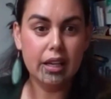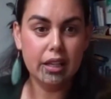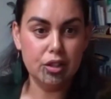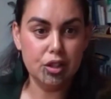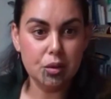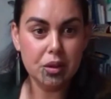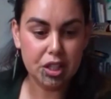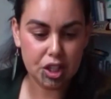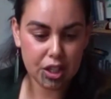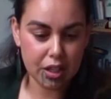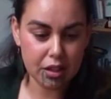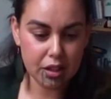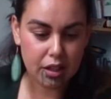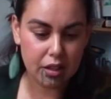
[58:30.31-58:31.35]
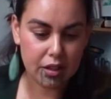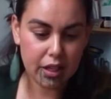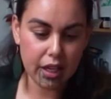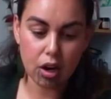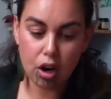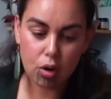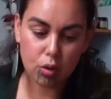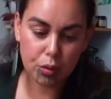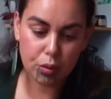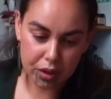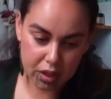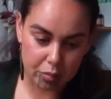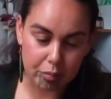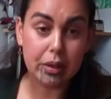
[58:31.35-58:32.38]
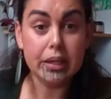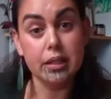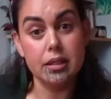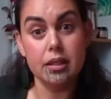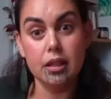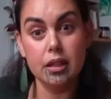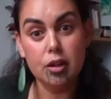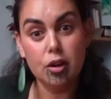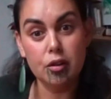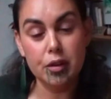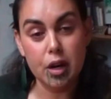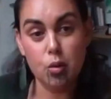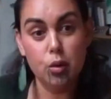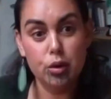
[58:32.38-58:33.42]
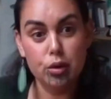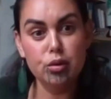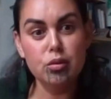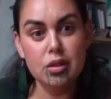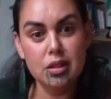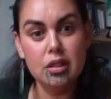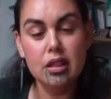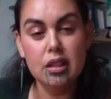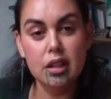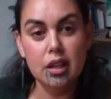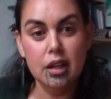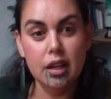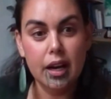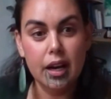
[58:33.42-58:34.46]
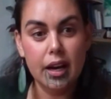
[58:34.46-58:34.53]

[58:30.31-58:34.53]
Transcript: and to each other that hold the complexity of our worlds, mm.